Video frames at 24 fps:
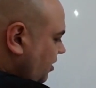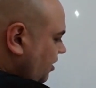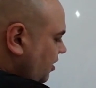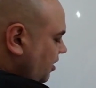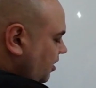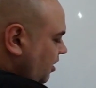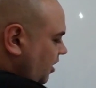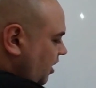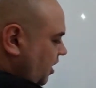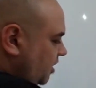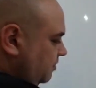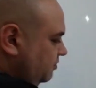
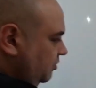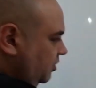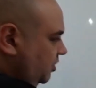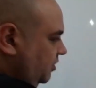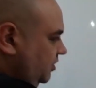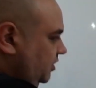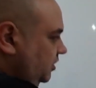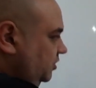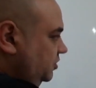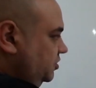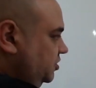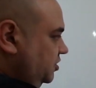I'm
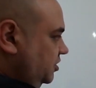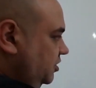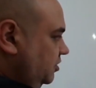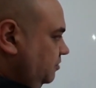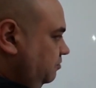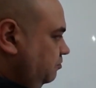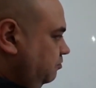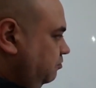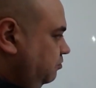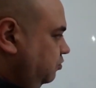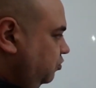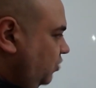going to
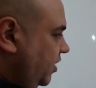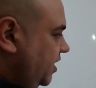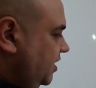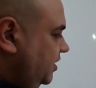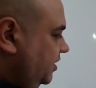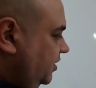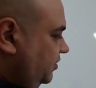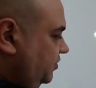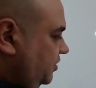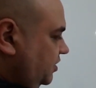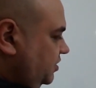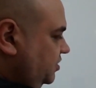
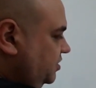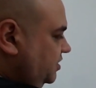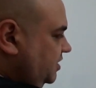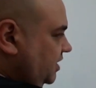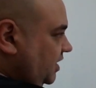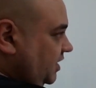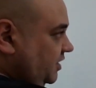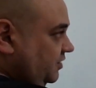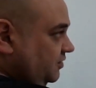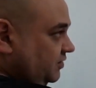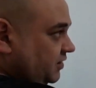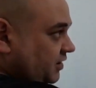break this
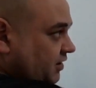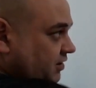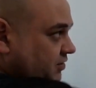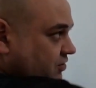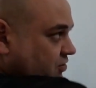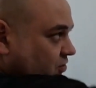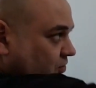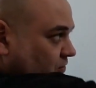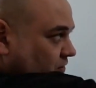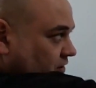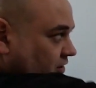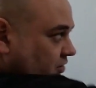down
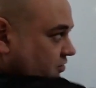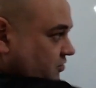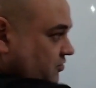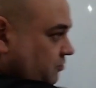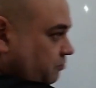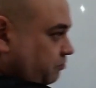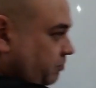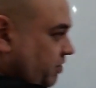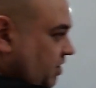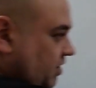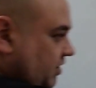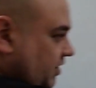into a load of
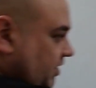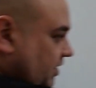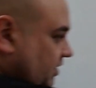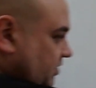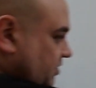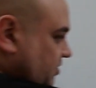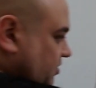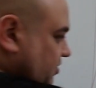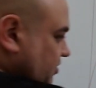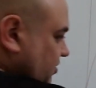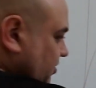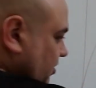
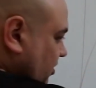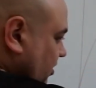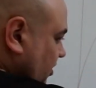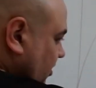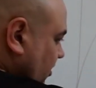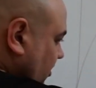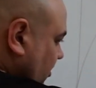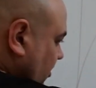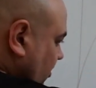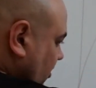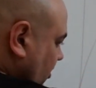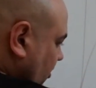buckets
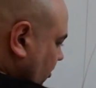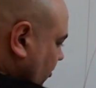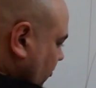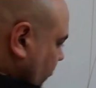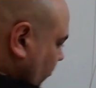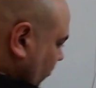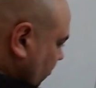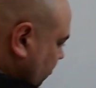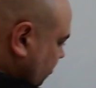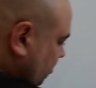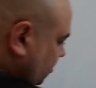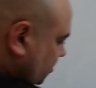
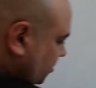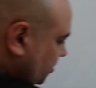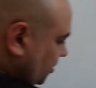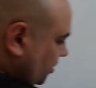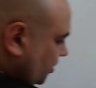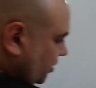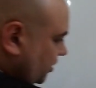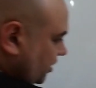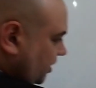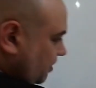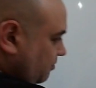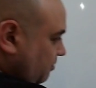across
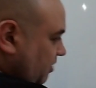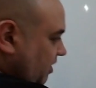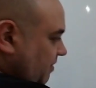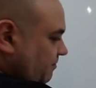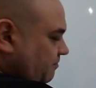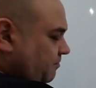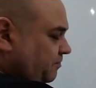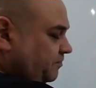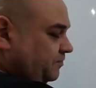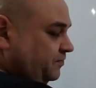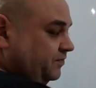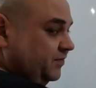time.
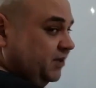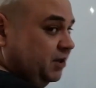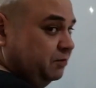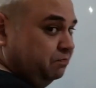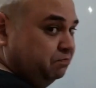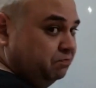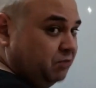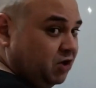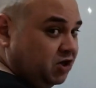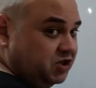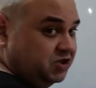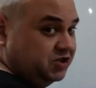That
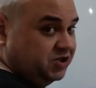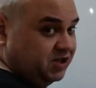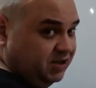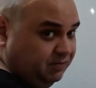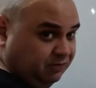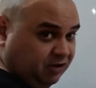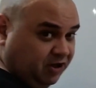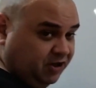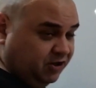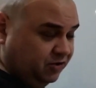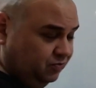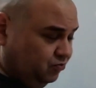might seem
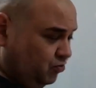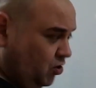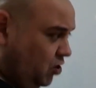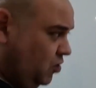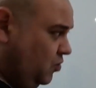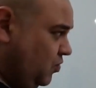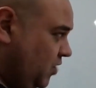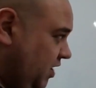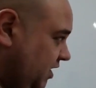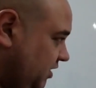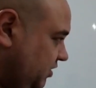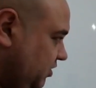like the wrong
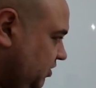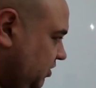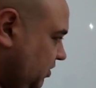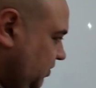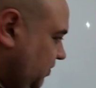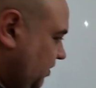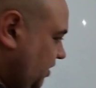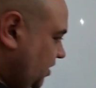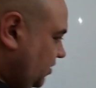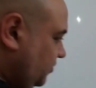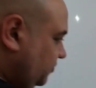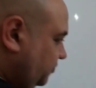way to do
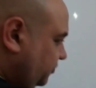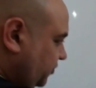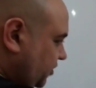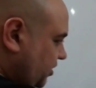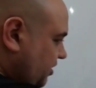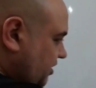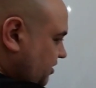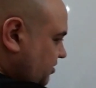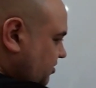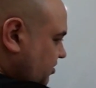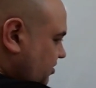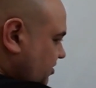it at
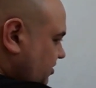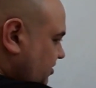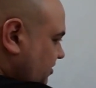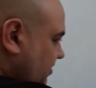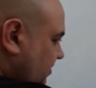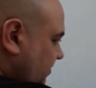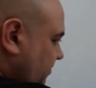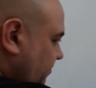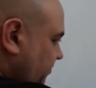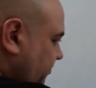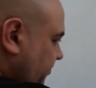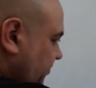first,
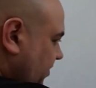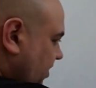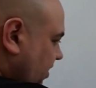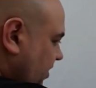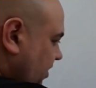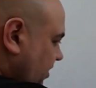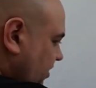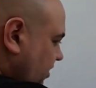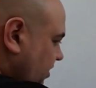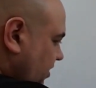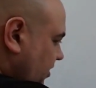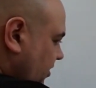
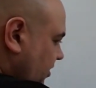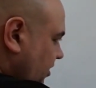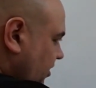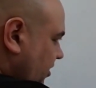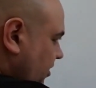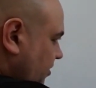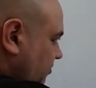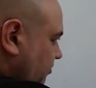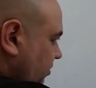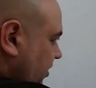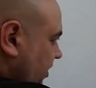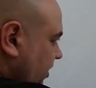
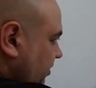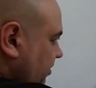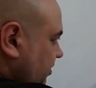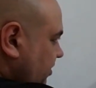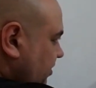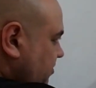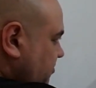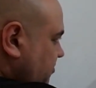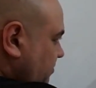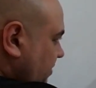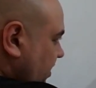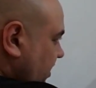but it does
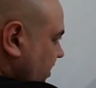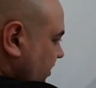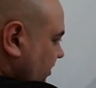make